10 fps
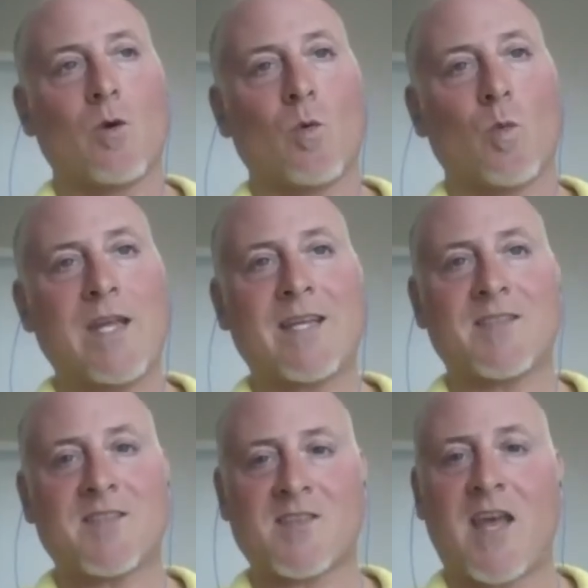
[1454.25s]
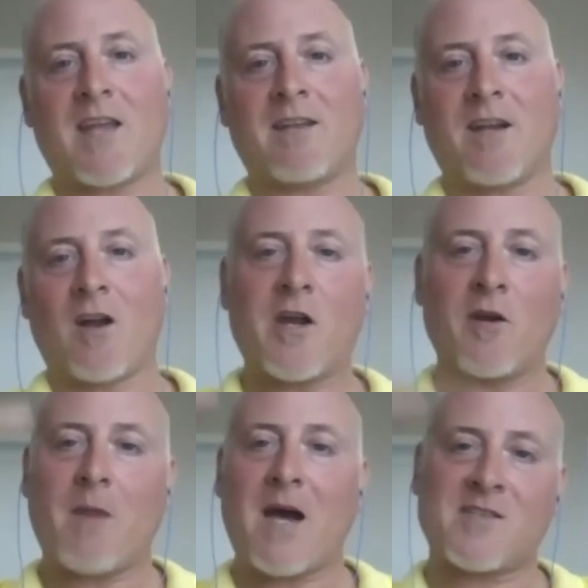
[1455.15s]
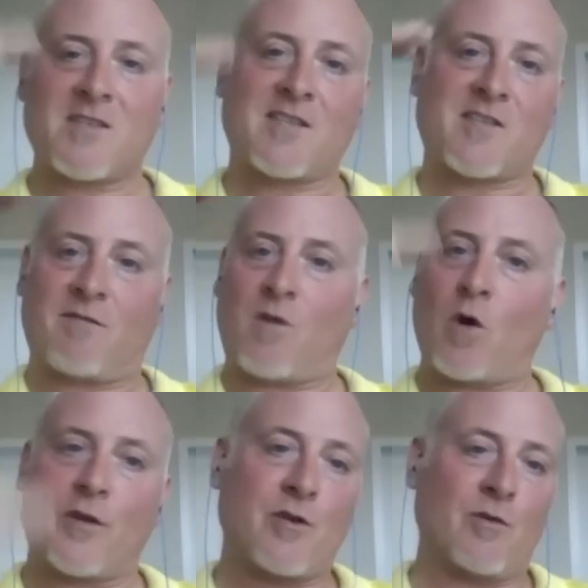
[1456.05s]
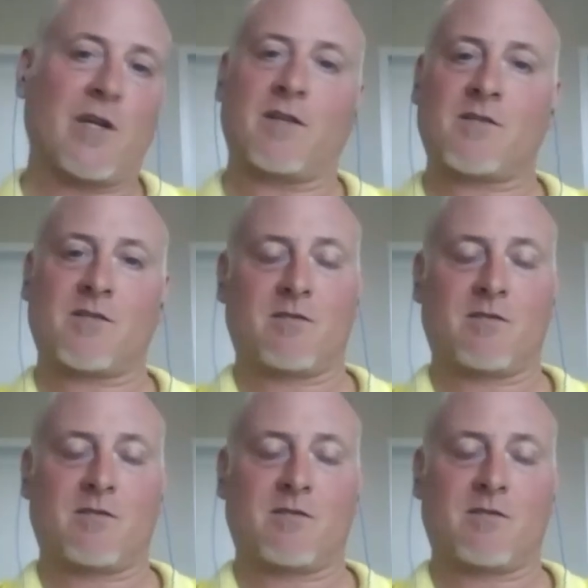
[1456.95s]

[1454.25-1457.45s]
We can send an itemized list of all the units.